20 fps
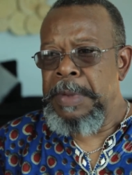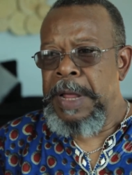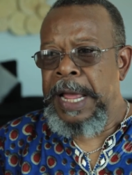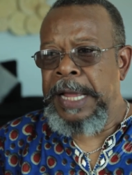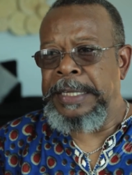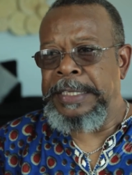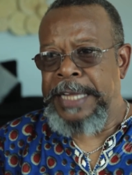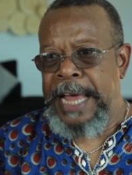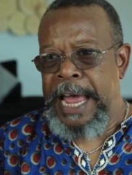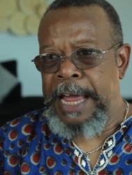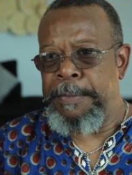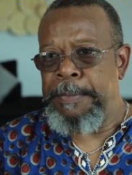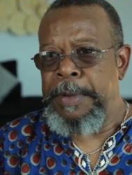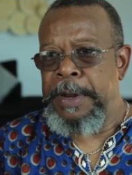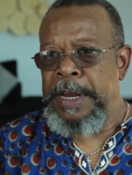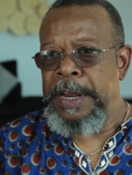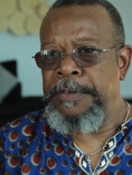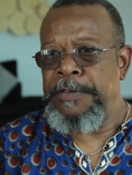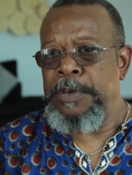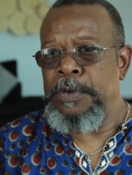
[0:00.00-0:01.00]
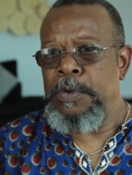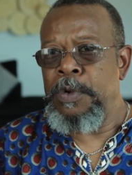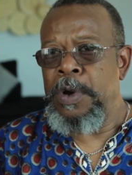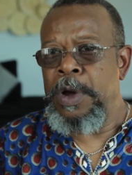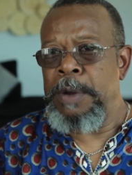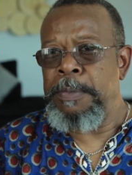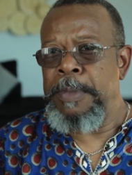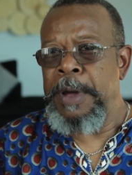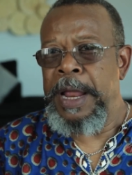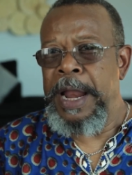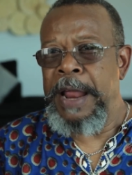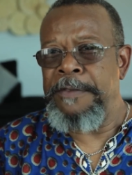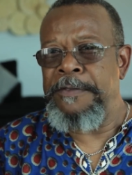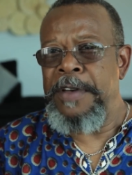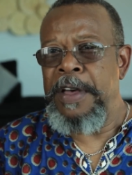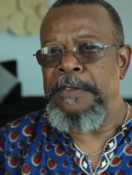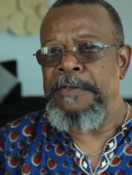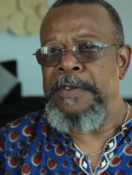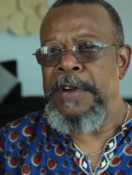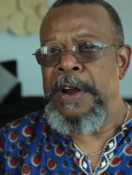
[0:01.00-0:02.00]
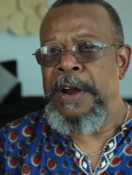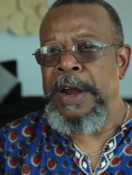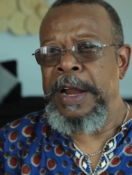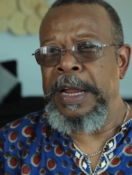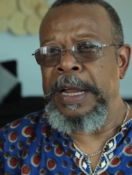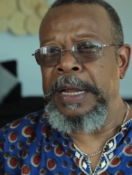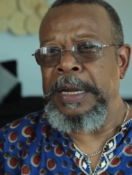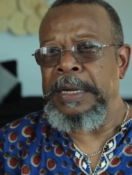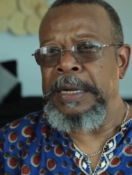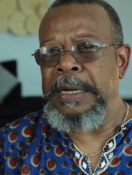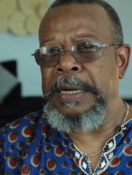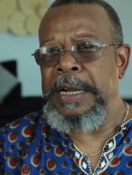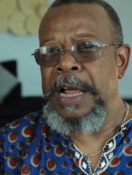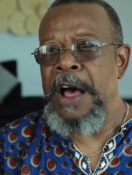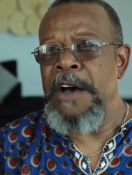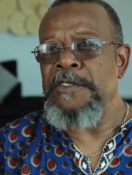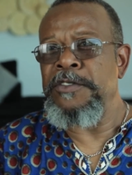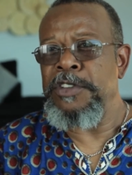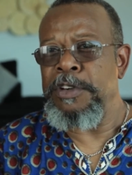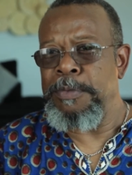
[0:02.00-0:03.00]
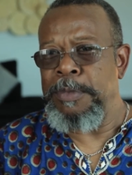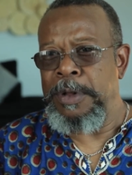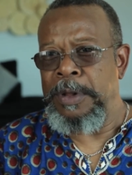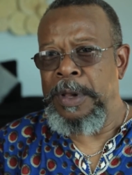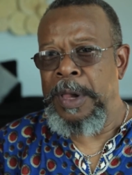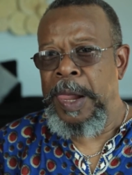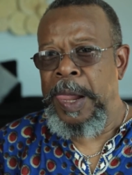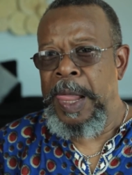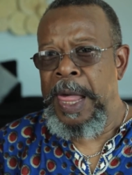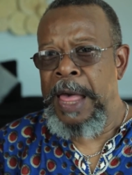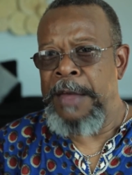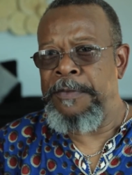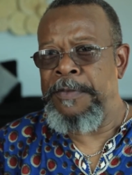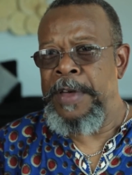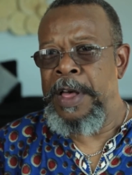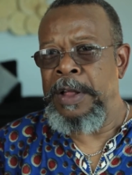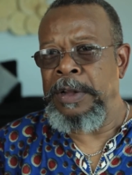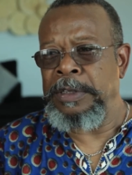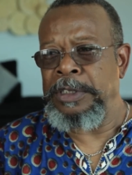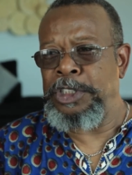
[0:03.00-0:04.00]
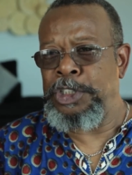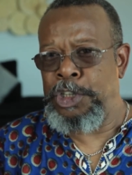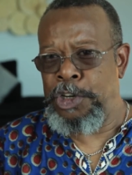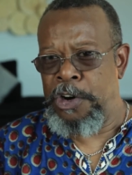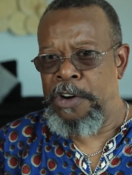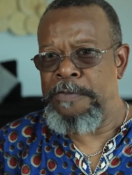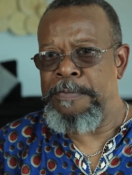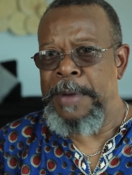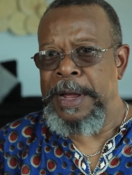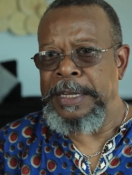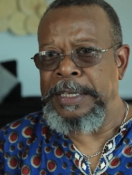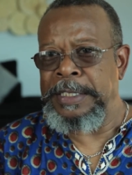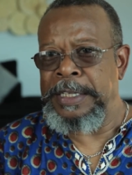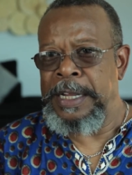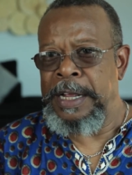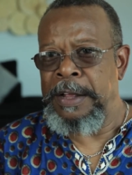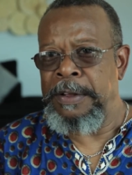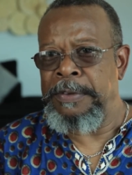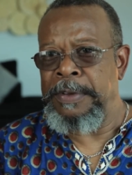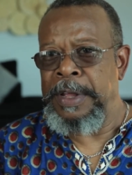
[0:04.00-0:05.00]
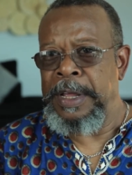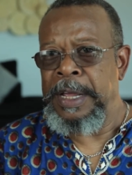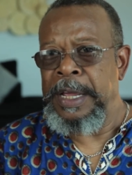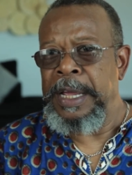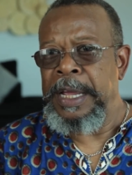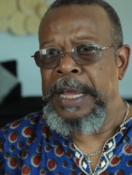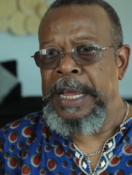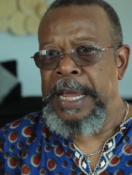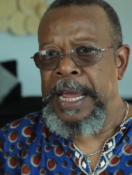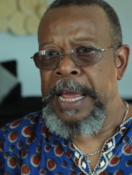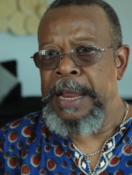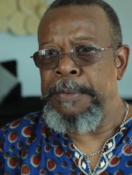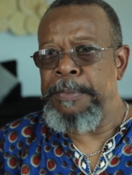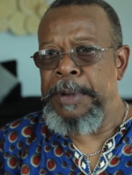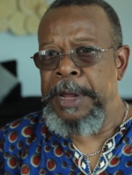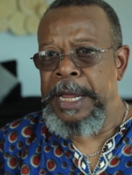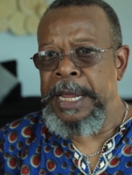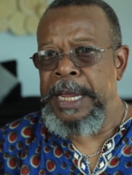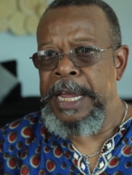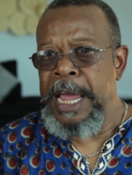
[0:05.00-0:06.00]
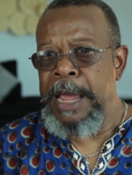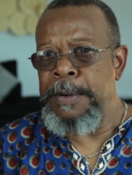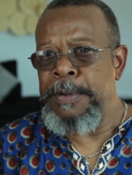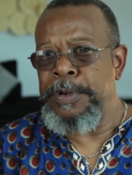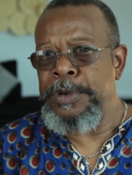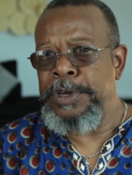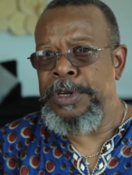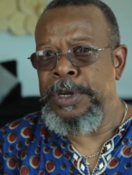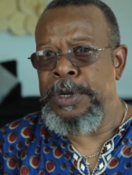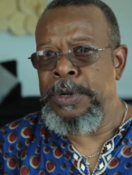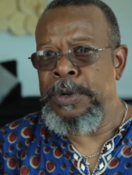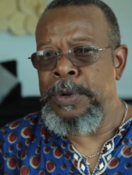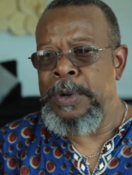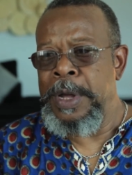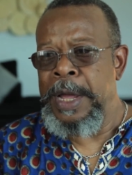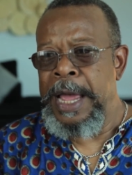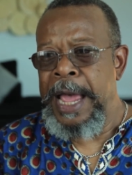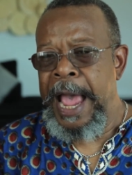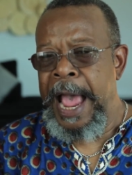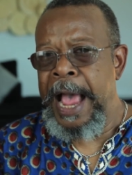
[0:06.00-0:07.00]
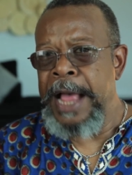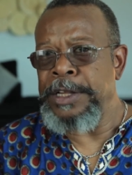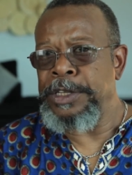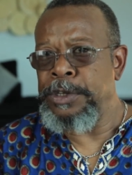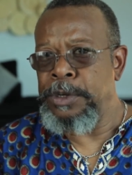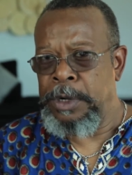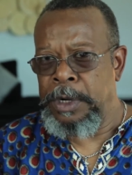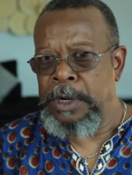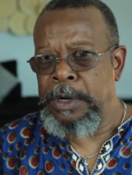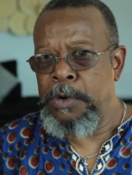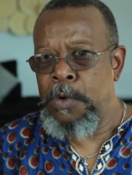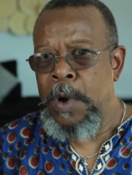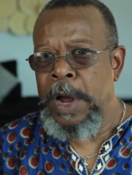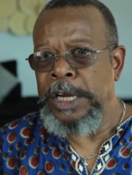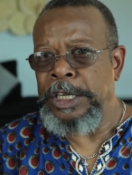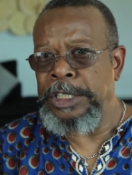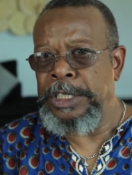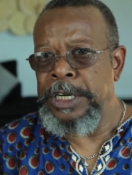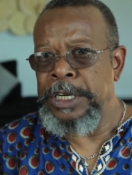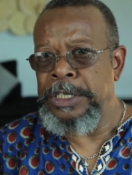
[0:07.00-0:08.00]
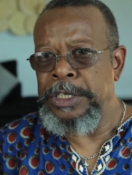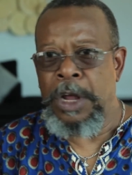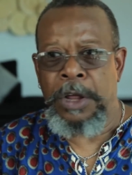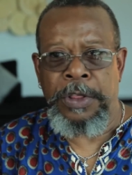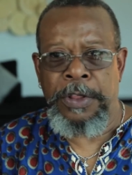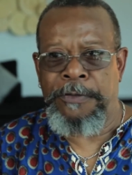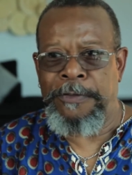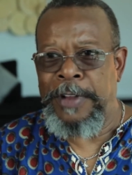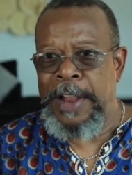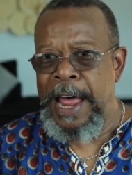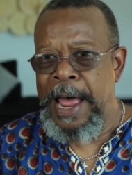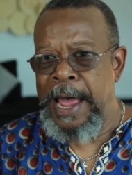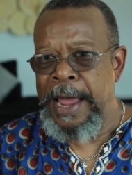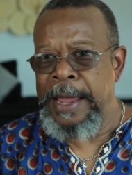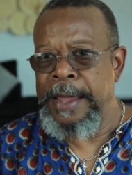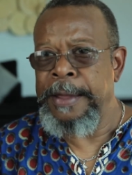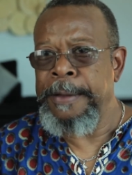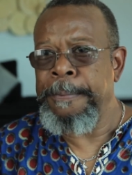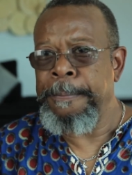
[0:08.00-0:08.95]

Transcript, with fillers: excitement, if you would, but I felt very comfortable. I felt sure of myself in being able to answer questions on the fly.